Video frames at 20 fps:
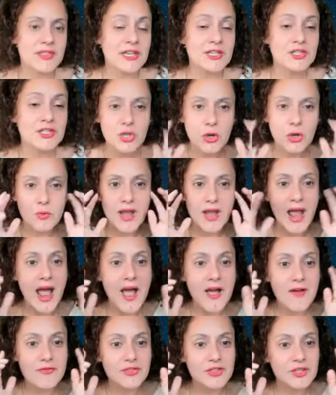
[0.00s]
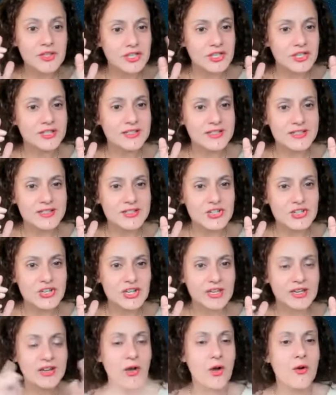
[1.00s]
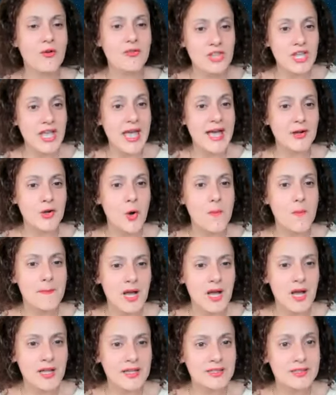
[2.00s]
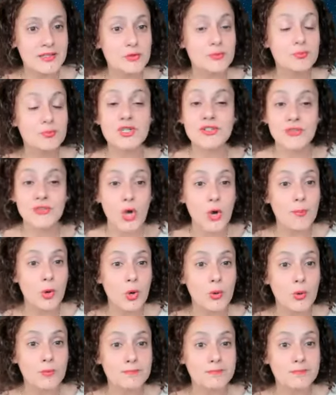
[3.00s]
They don't have the cognition of the adult mind. It's pre-verbal.